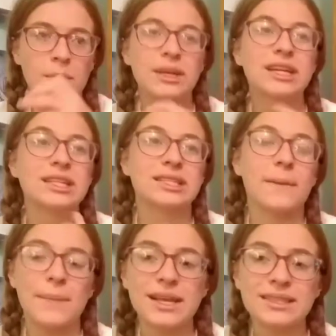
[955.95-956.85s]
because
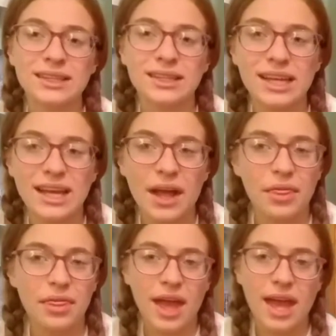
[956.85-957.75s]
basically
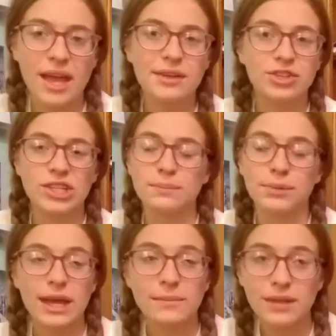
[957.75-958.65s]
they just
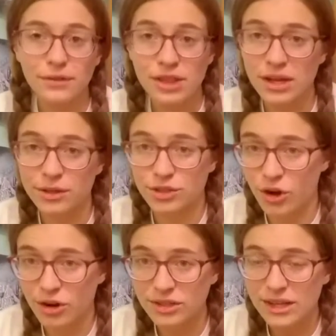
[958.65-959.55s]
blamed everything on
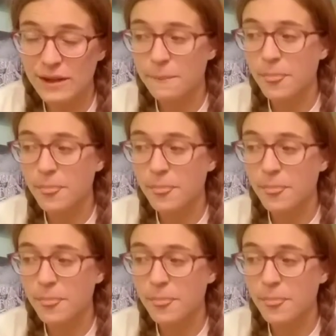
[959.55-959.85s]
Charlie